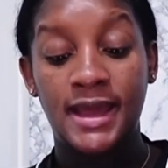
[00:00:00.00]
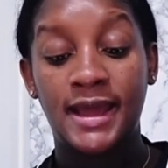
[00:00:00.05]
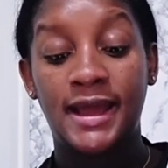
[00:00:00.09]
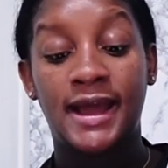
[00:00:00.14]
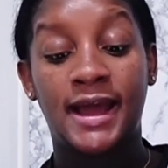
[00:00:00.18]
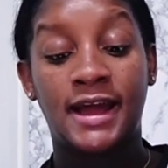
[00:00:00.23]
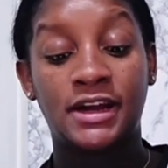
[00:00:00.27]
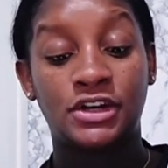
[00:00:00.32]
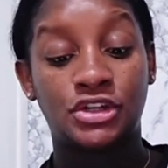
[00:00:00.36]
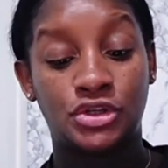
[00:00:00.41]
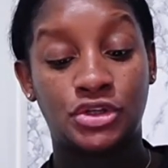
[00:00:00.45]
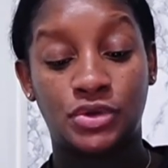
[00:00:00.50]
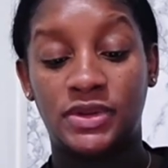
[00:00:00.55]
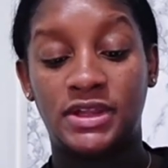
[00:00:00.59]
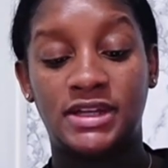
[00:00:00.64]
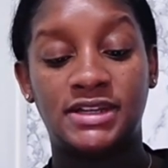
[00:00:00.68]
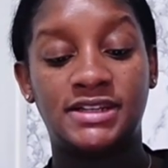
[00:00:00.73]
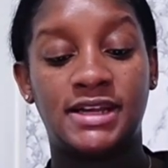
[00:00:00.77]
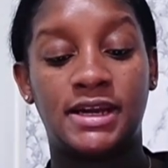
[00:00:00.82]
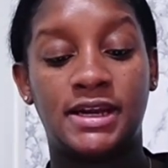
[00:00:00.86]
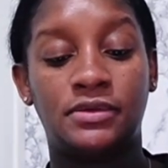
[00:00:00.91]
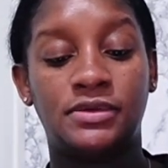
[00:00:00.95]
And so they
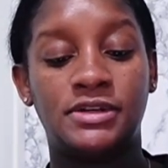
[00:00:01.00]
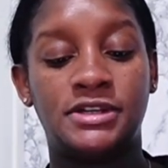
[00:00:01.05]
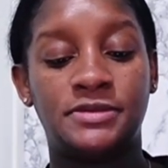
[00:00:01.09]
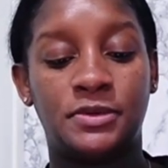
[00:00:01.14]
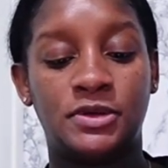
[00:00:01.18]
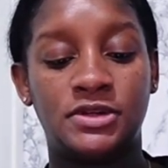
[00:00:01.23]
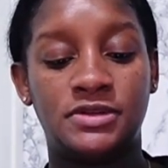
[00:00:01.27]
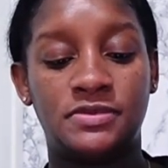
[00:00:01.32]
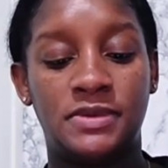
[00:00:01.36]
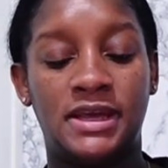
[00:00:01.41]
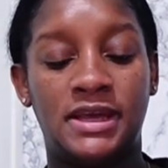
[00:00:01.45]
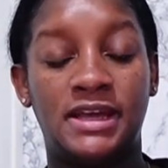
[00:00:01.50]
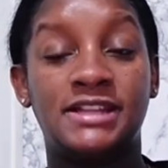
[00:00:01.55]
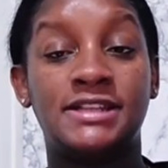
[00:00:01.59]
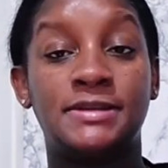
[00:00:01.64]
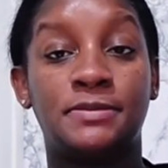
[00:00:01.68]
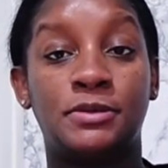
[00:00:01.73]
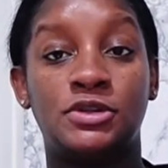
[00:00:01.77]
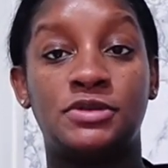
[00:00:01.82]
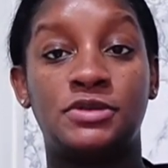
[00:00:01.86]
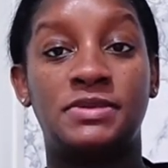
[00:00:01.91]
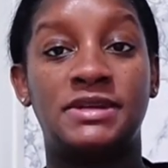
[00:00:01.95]
said it was supposed to be it's
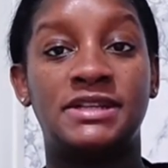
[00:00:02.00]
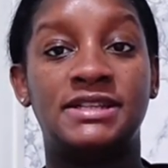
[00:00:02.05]
supposed to be